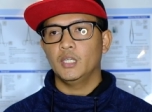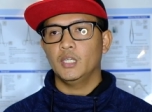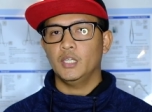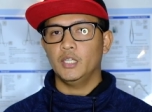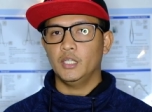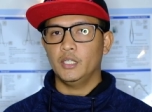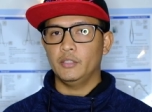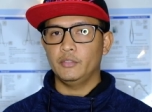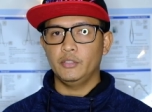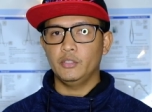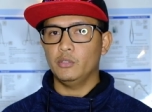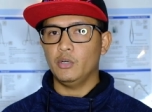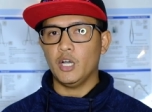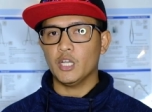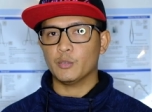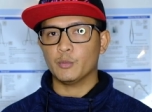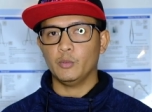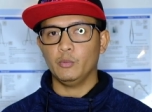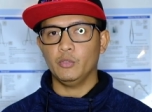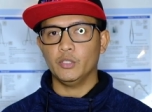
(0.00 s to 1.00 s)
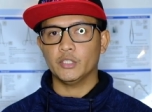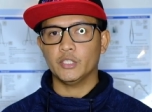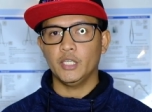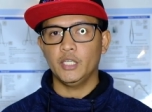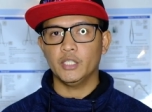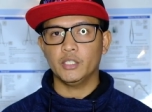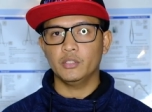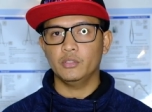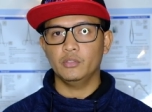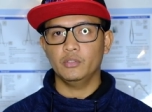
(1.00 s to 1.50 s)
No hospital will
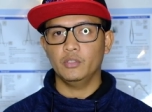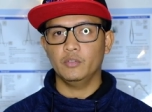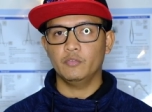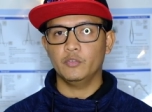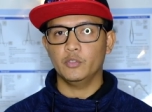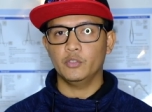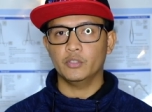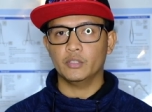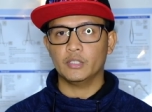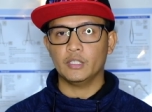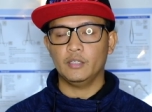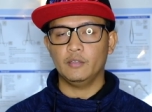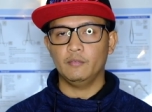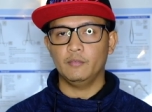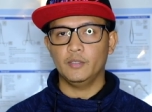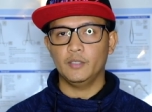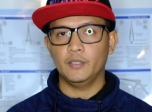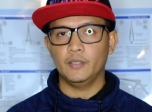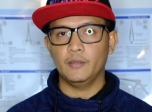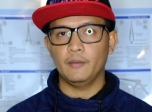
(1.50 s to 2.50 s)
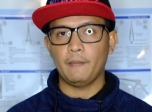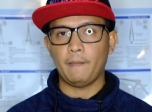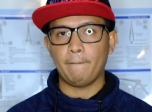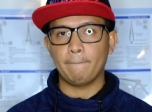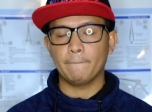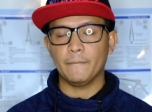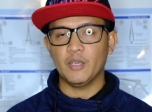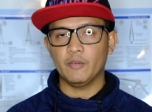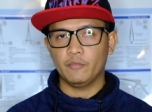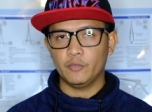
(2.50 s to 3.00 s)
take you if you don't have
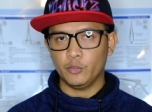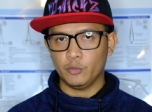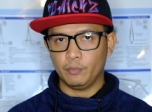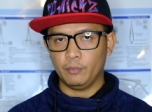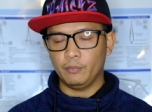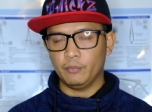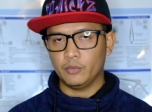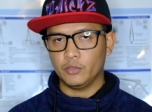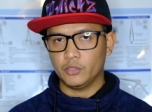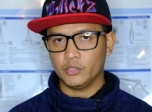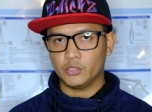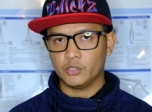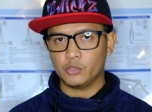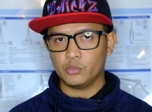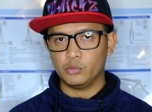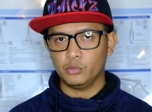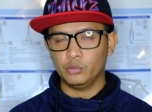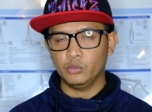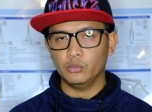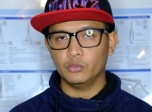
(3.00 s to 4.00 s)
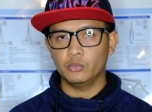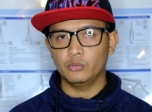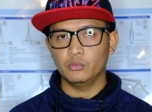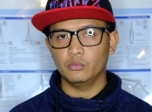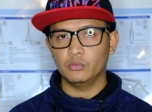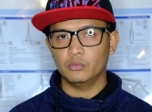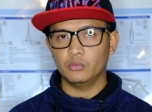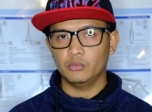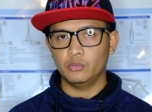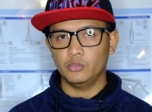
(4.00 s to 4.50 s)
if your school
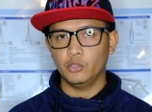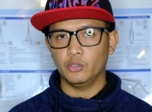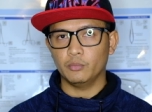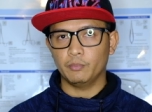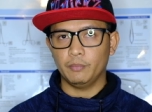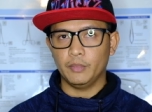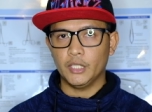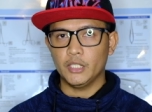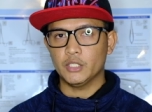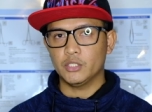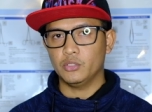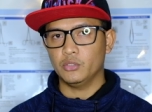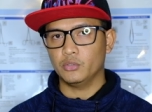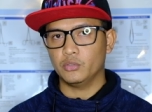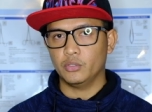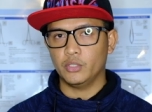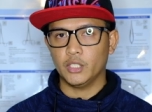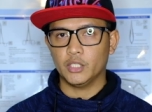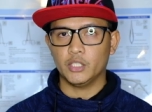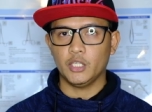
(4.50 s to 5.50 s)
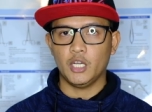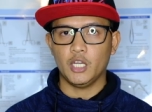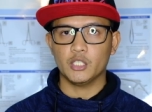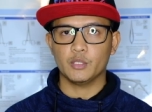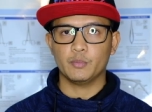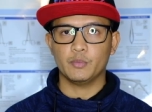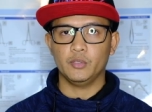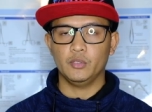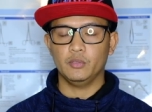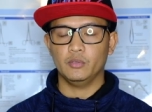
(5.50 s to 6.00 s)
don't place you to that
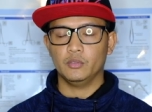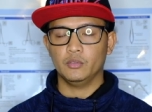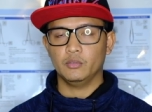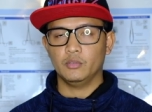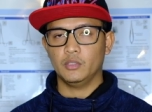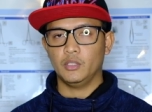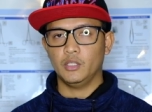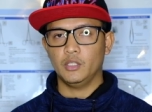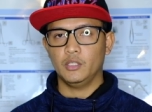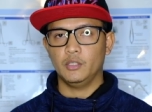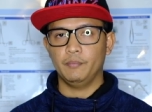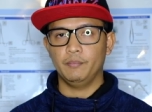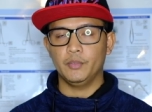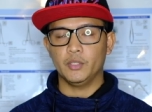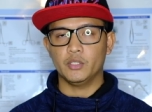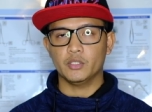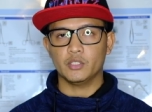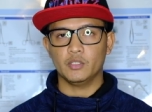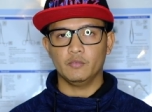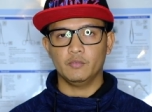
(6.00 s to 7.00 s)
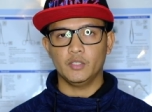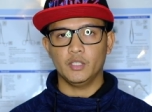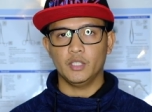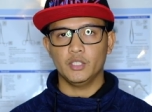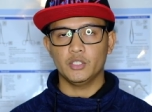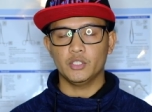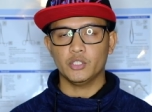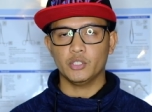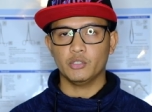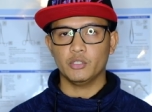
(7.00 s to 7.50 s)
hospital because of the
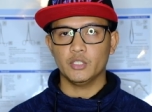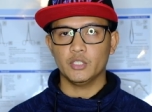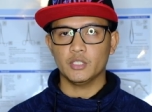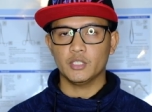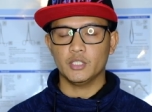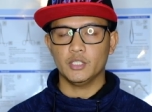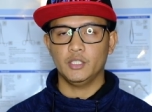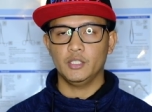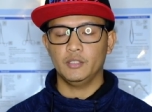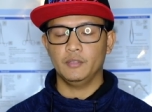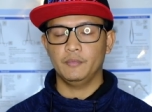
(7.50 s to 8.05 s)
insurance